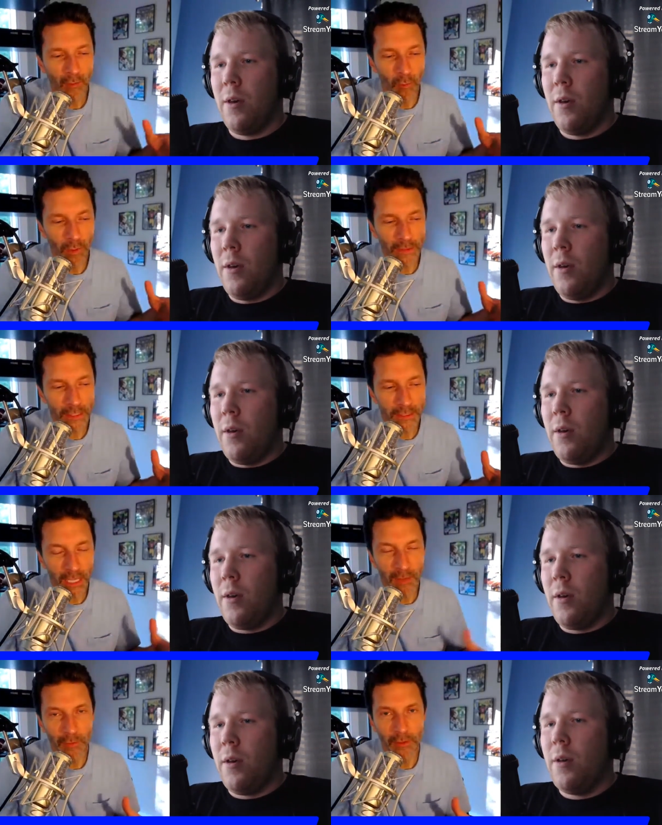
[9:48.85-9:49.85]
Speaker 1: what this game
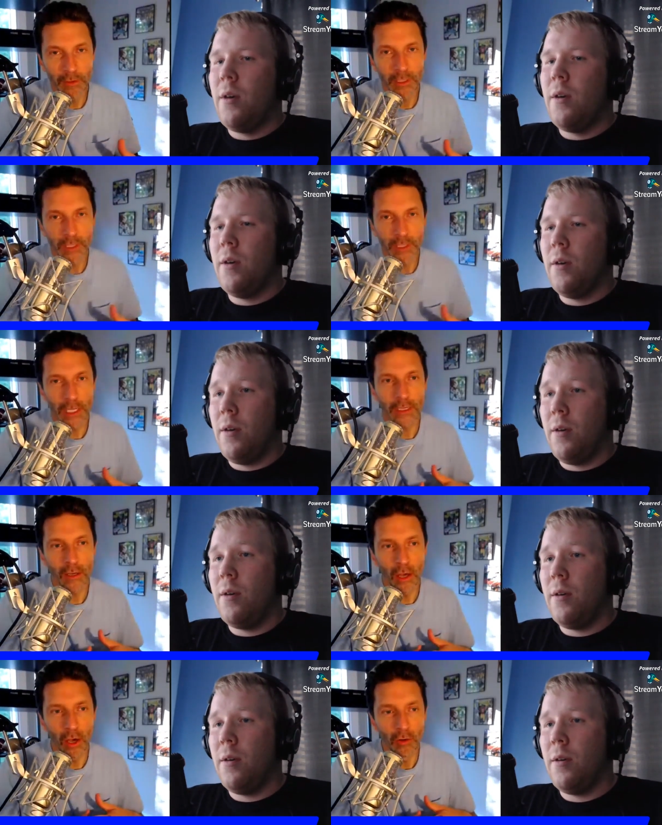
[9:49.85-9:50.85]
would look like
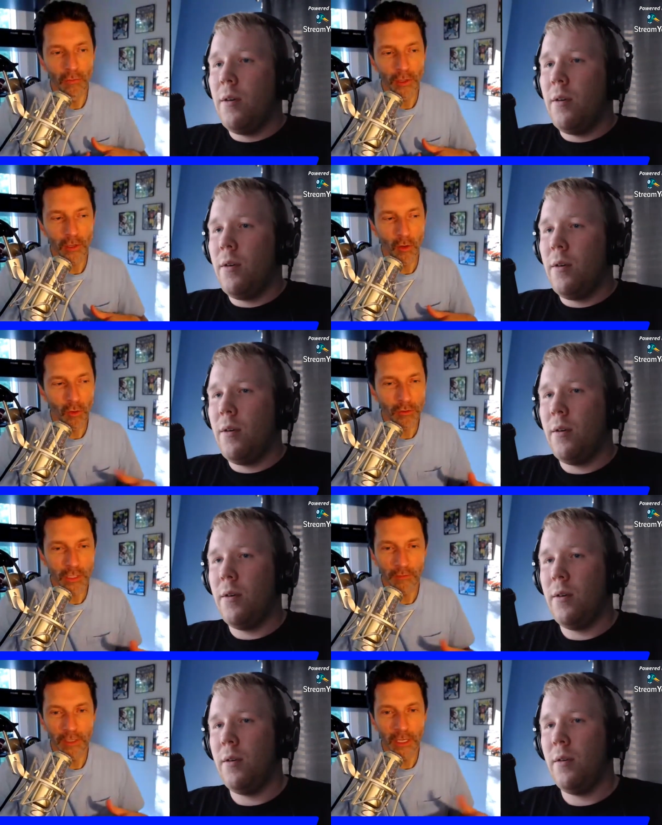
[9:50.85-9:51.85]
over the course of
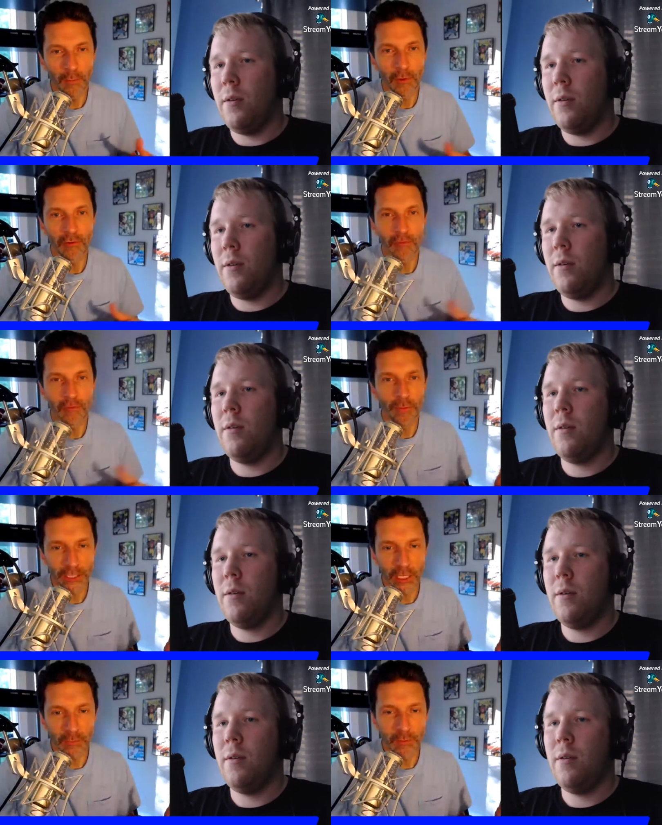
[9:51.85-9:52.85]
a number of
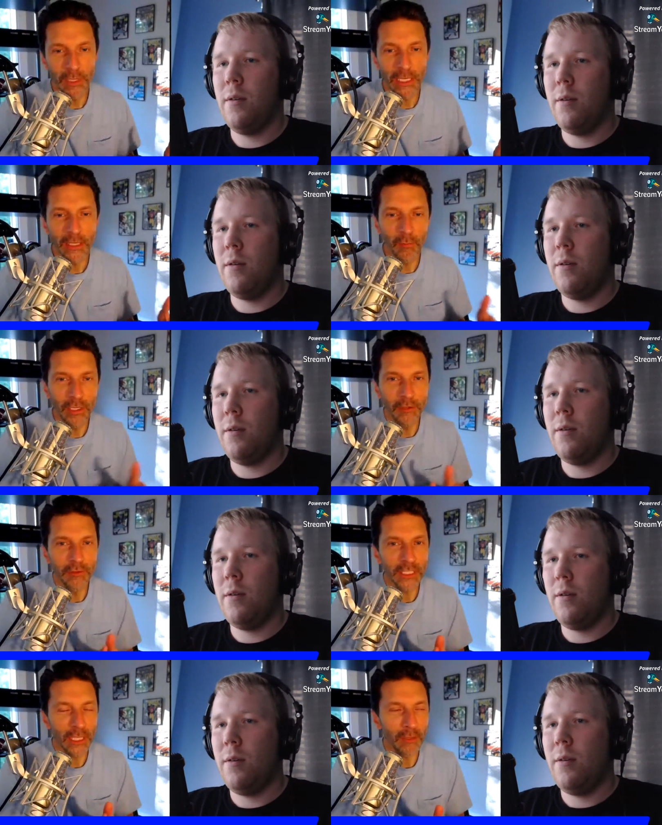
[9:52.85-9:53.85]
matchups, meaning when you
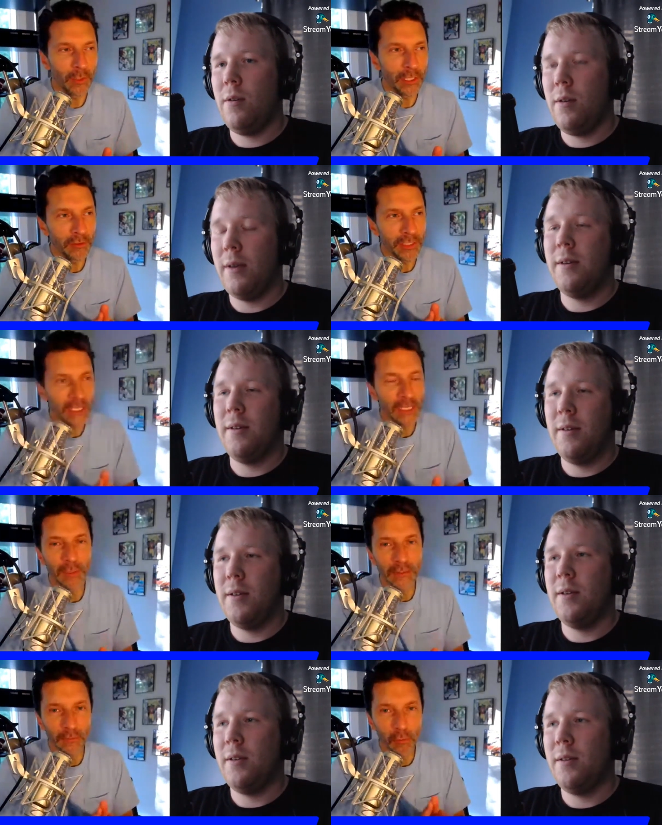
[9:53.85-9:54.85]
say somebody's
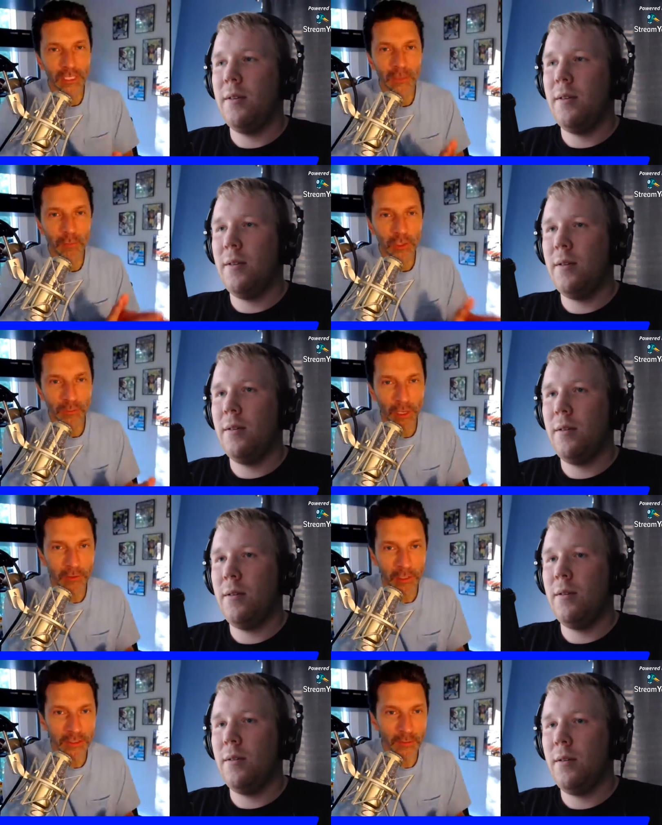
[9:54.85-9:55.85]
14 points better
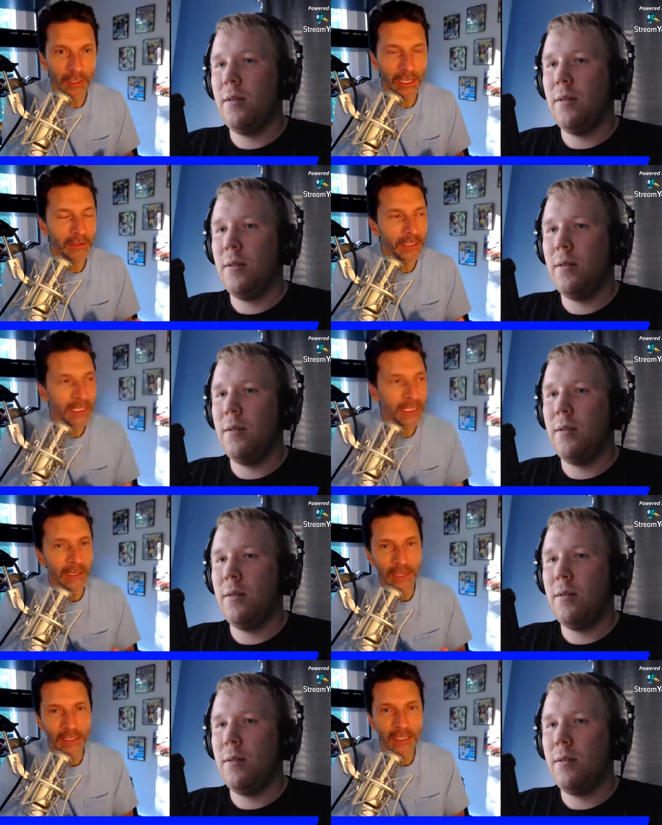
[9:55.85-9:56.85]
than somebody else,
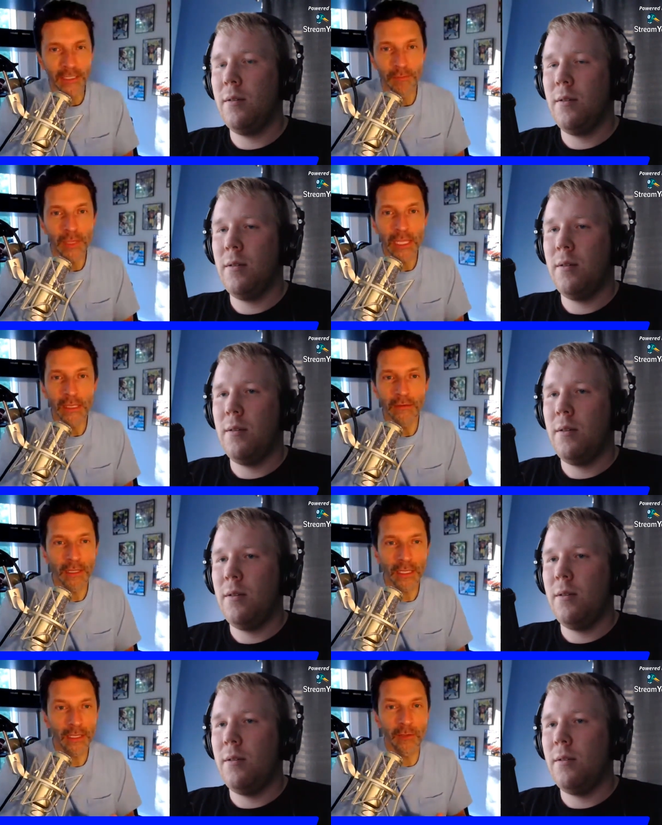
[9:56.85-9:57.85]
that doesn't mean that
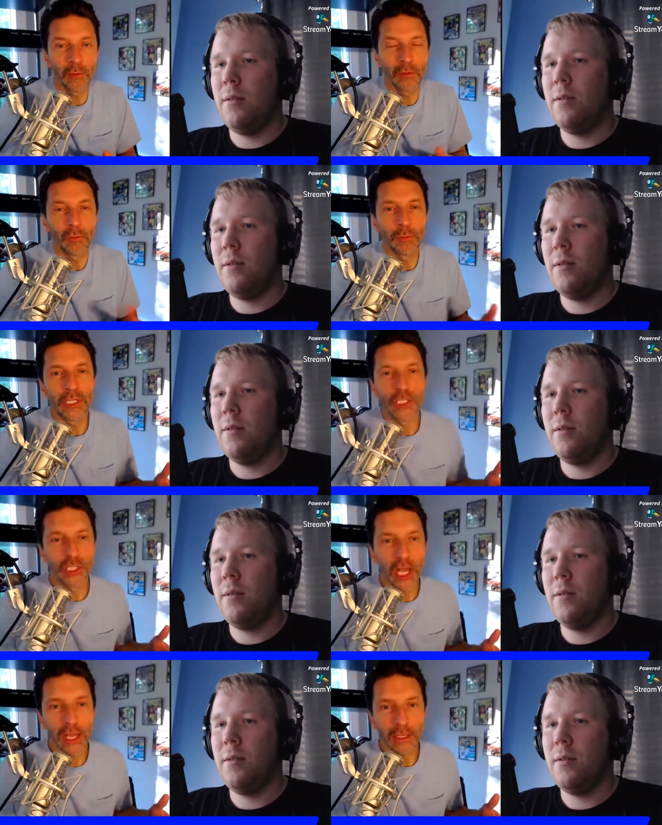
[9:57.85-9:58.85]
anyone would be
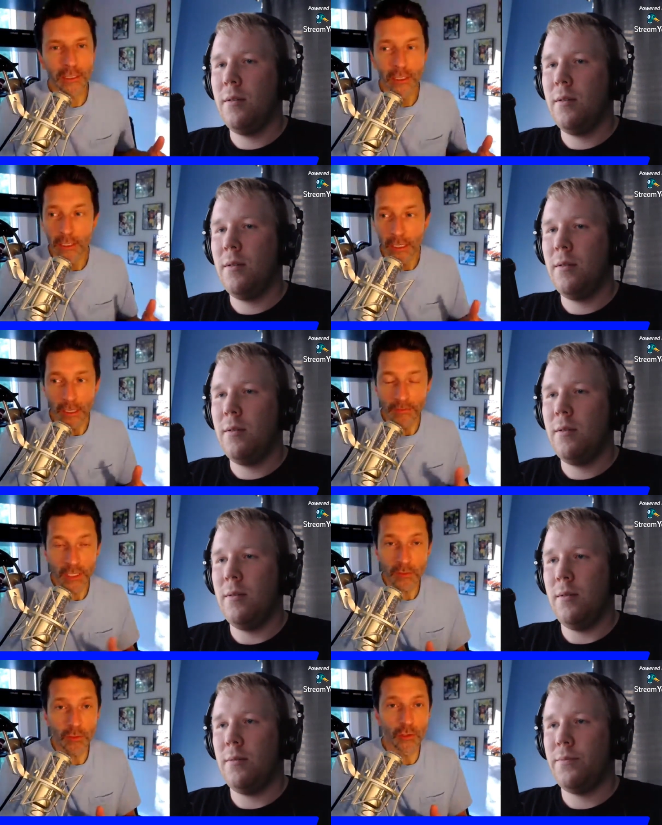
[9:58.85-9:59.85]
shocked. If this
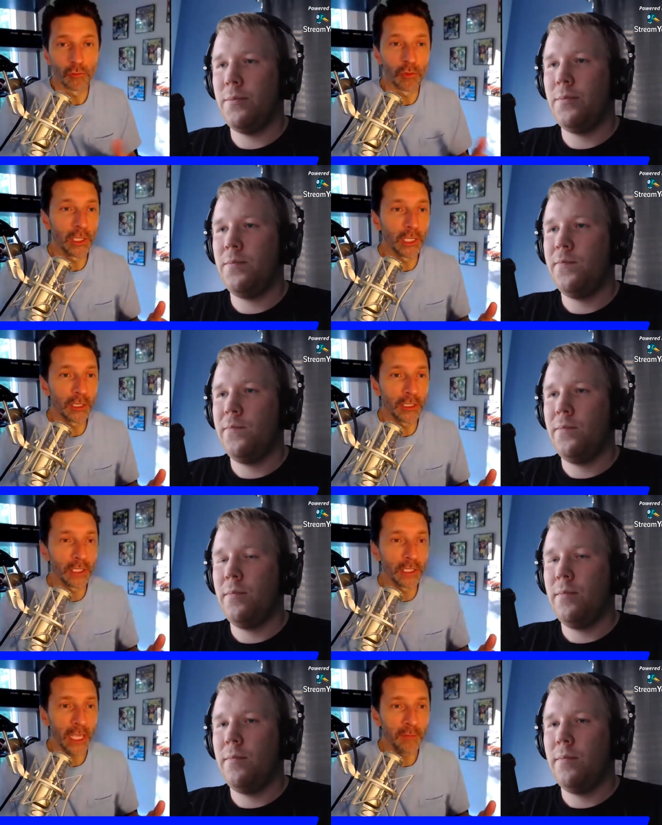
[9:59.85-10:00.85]
was a really good
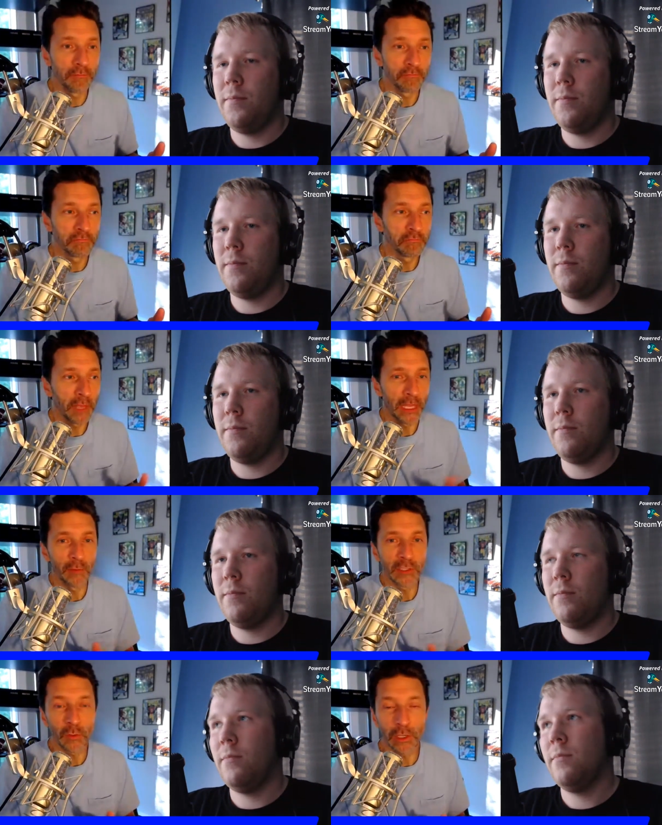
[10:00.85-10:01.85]
game and it was
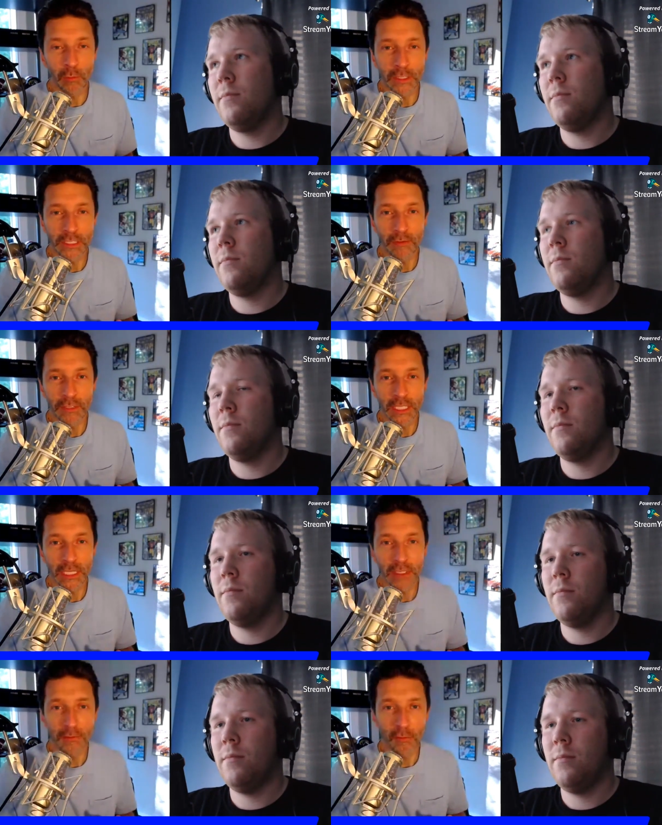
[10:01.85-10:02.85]
21-17 in
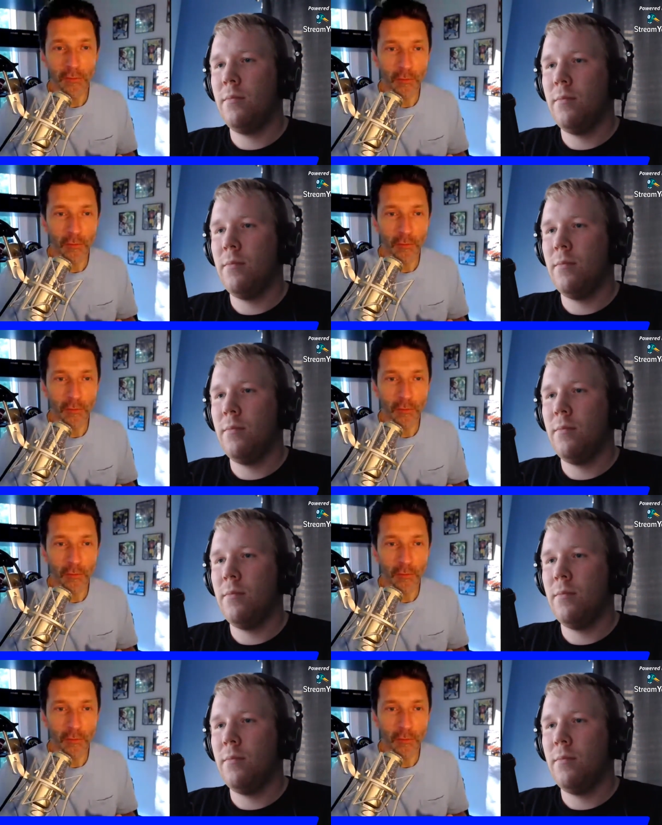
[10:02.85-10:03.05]
the fourth